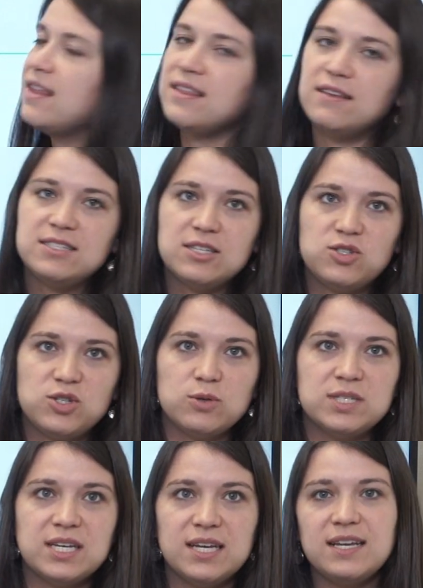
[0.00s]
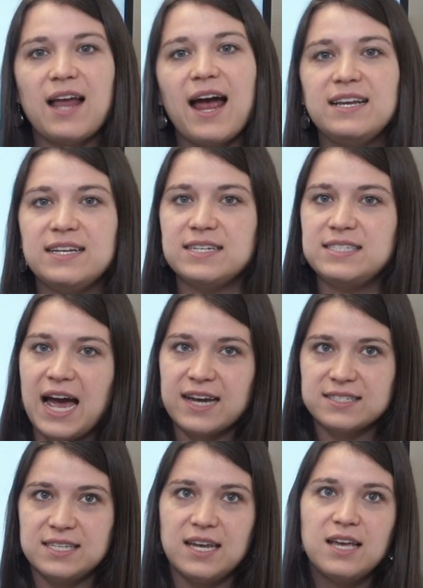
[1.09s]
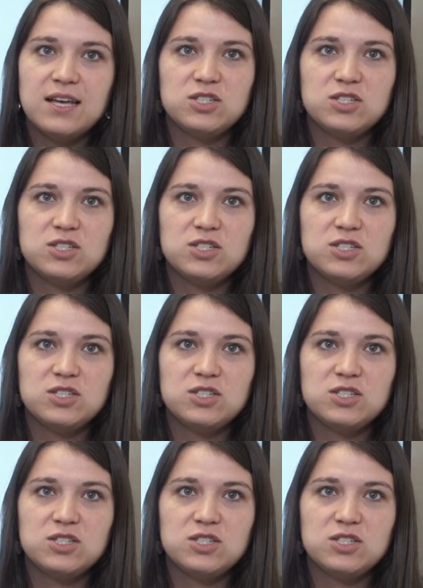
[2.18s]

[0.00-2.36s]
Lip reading: this is Susan, I need a taxi